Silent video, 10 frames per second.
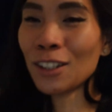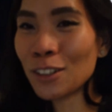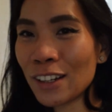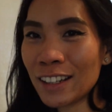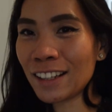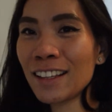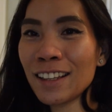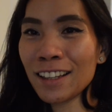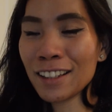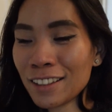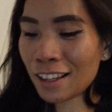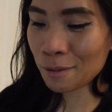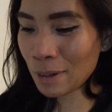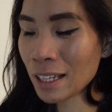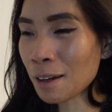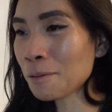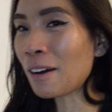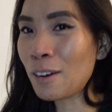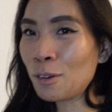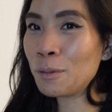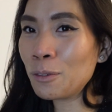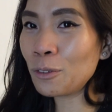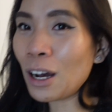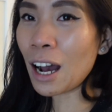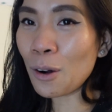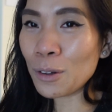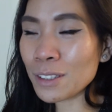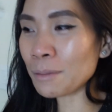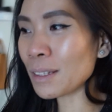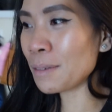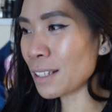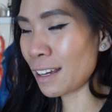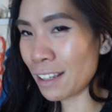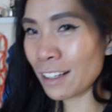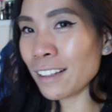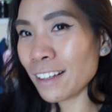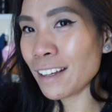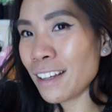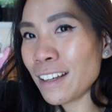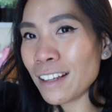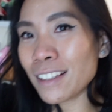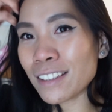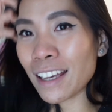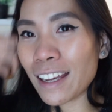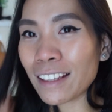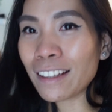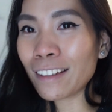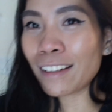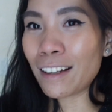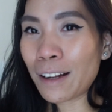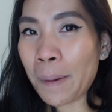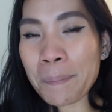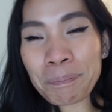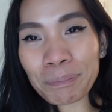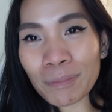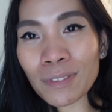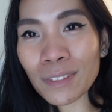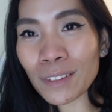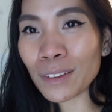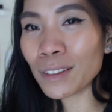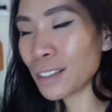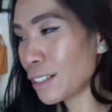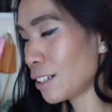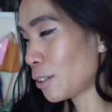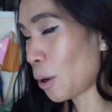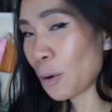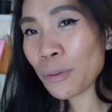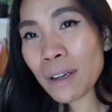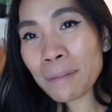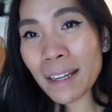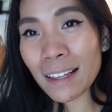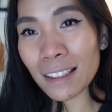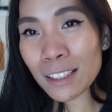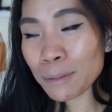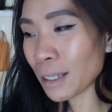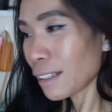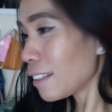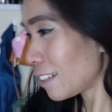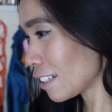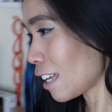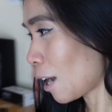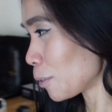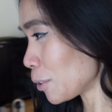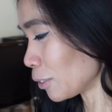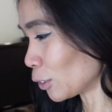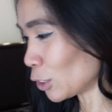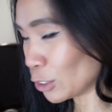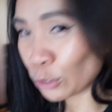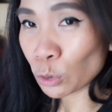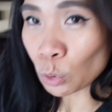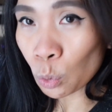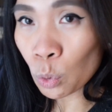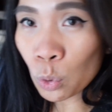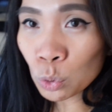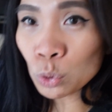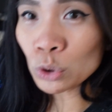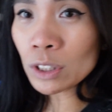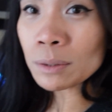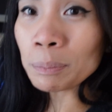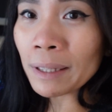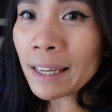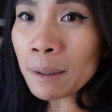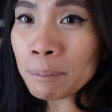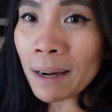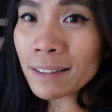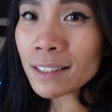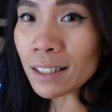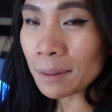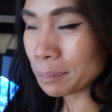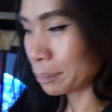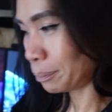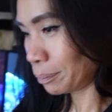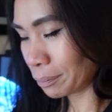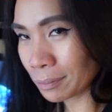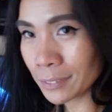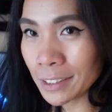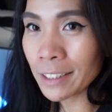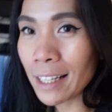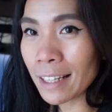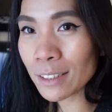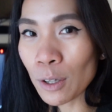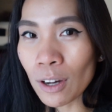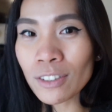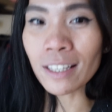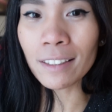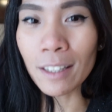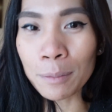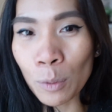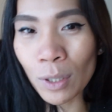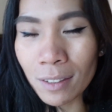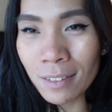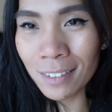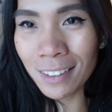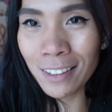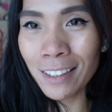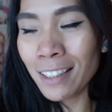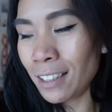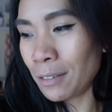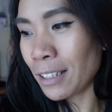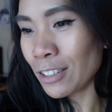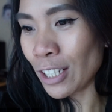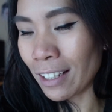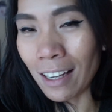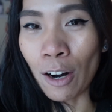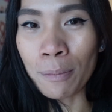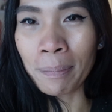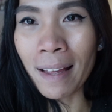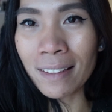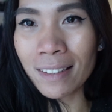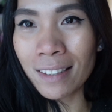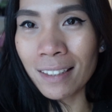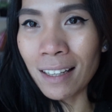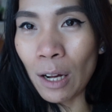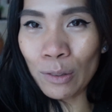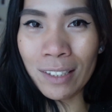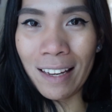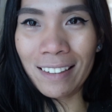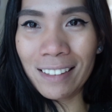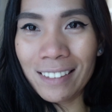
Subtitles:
already. Done making fun of how sometimes I say it in the wrong way, my English, but that's how you learn. Is playing Minecraft. Okay, let's go outside, everyone. I'm gonna check our plants outside.